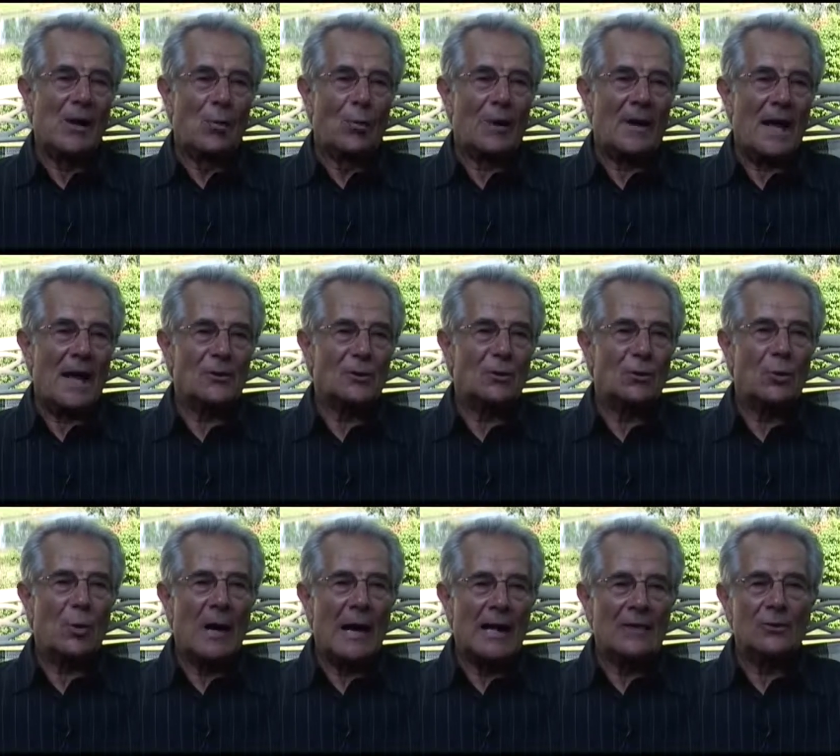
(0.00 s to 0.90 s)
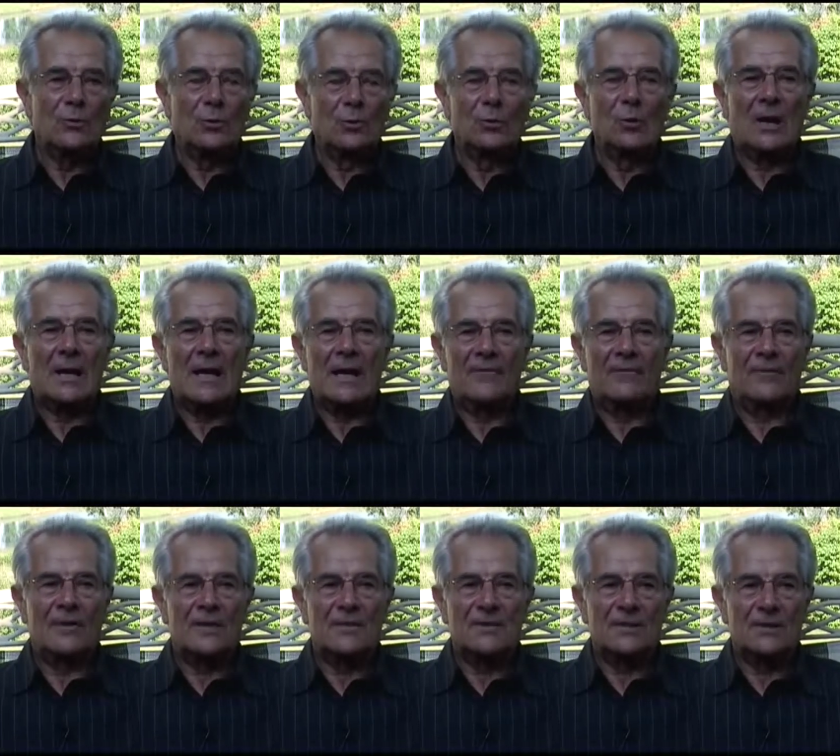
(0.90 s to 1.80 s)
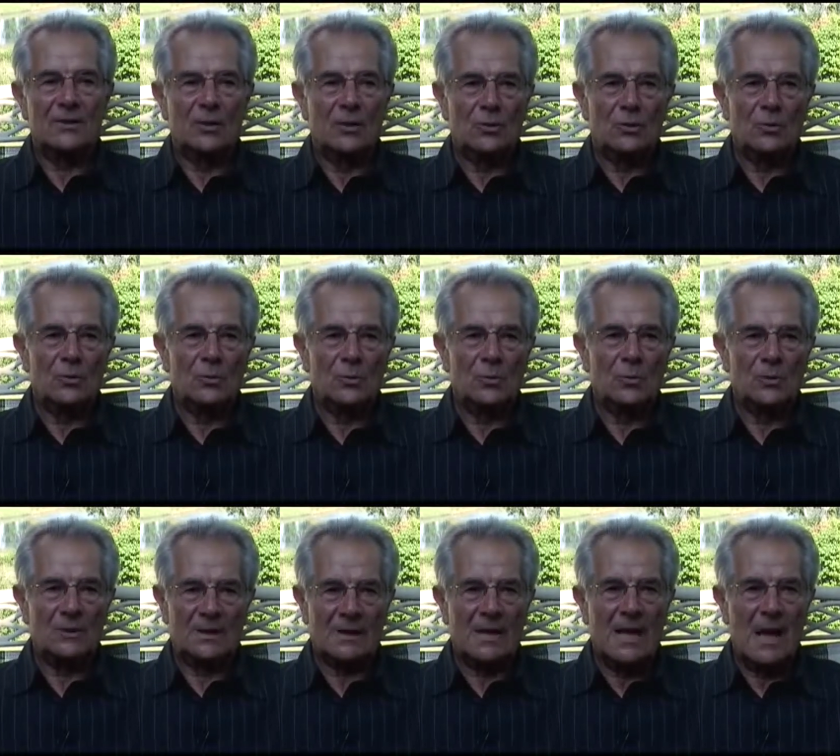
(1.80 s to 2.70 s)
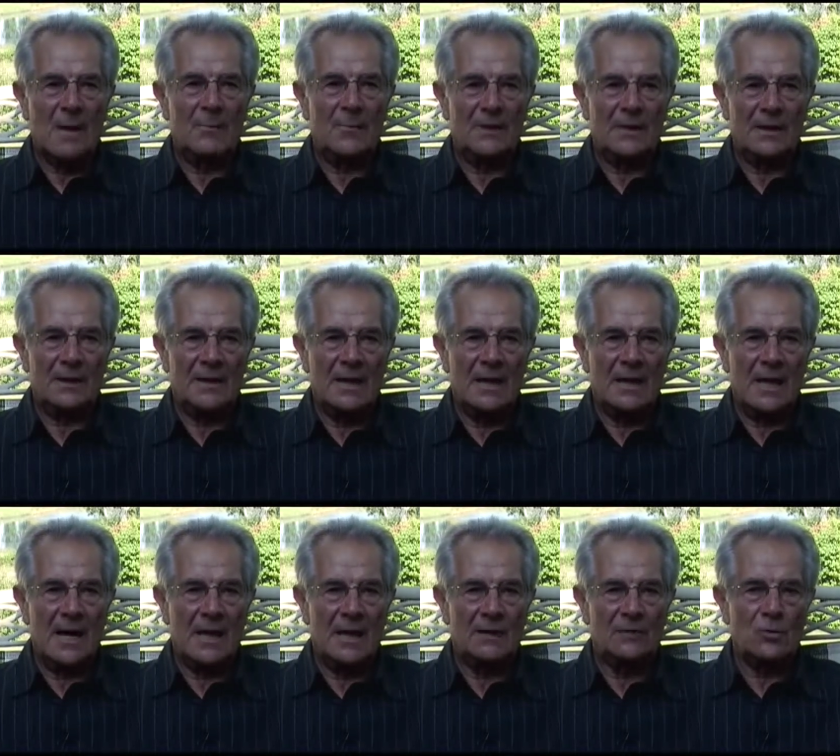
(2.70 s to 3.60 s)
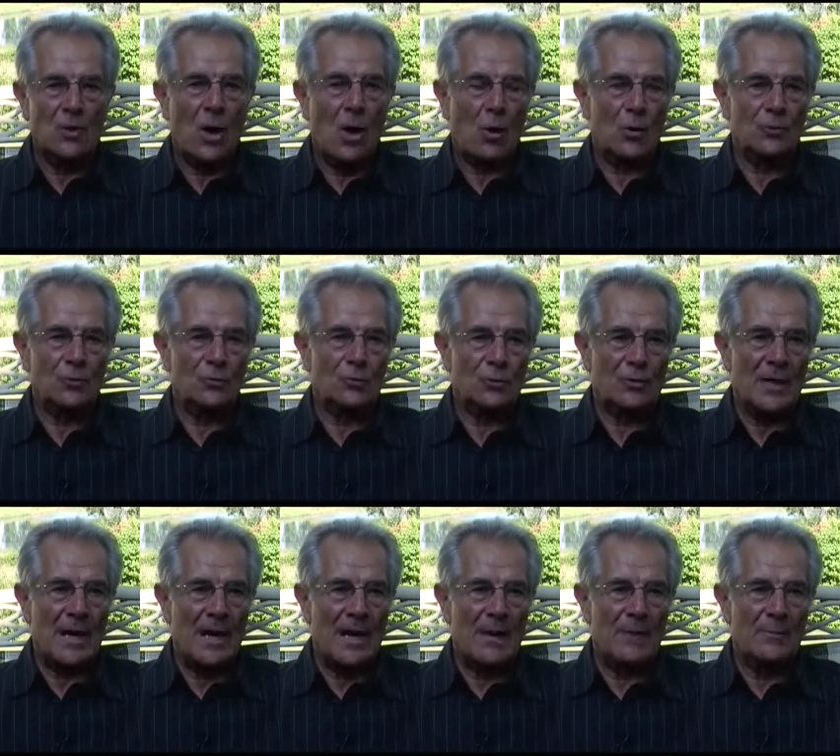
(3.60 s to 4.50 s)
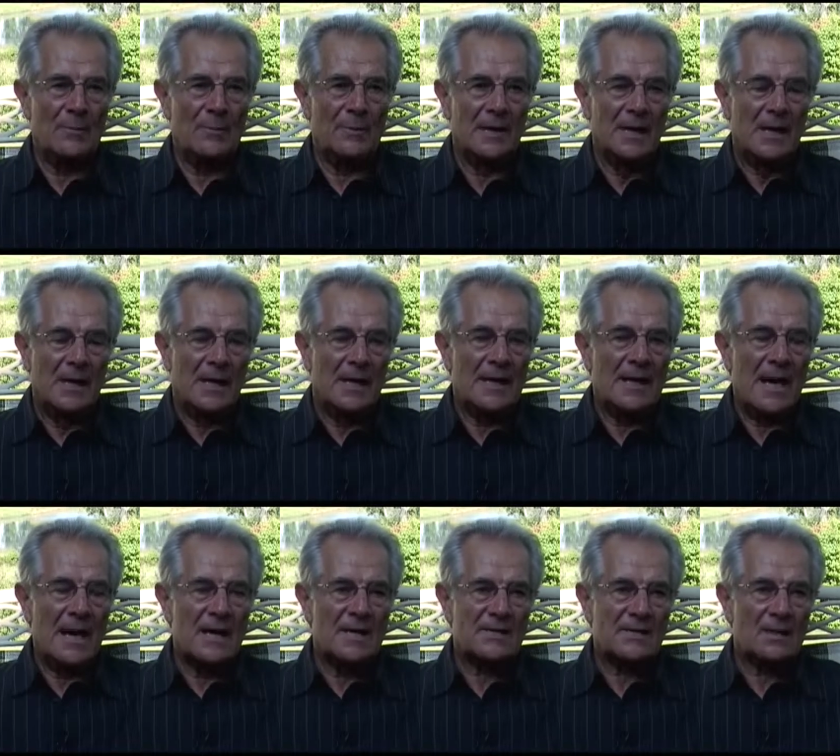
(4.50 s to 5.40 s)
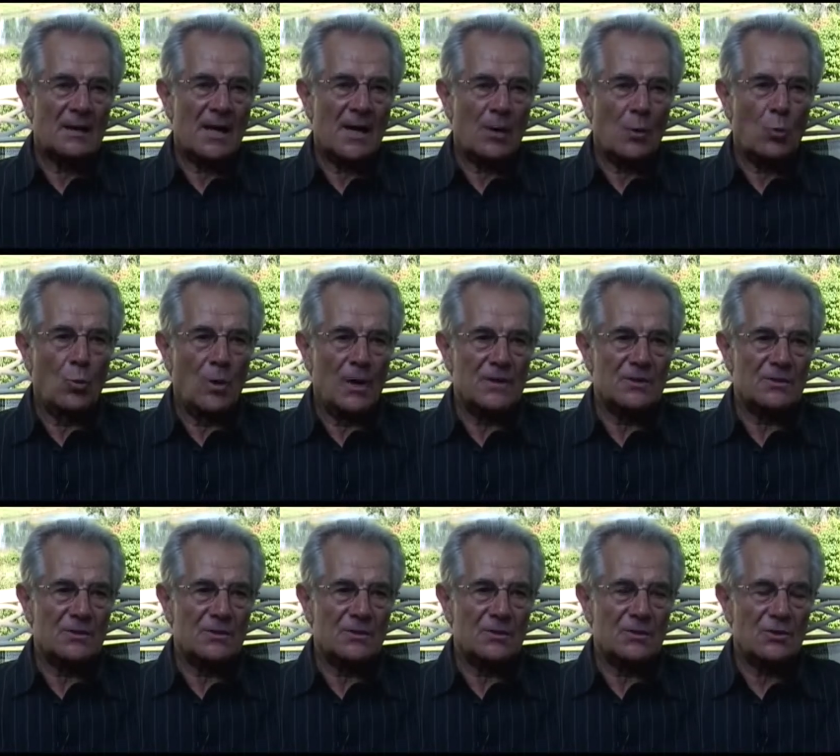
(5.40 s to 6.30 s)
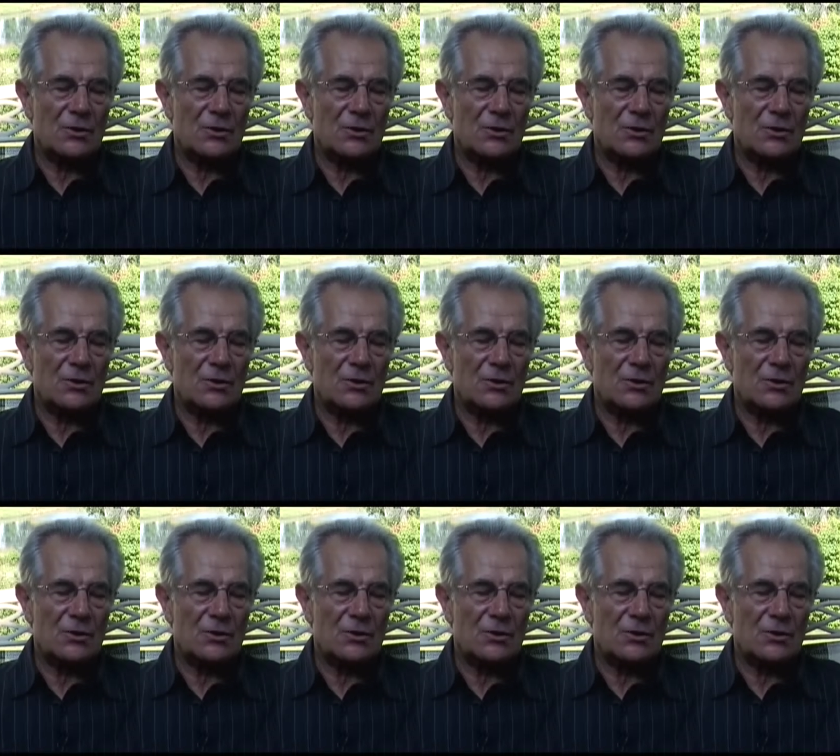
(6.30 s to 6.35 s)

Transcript: what I do a lot of visits with the company, and I talk to them, and I ask a lot of questions.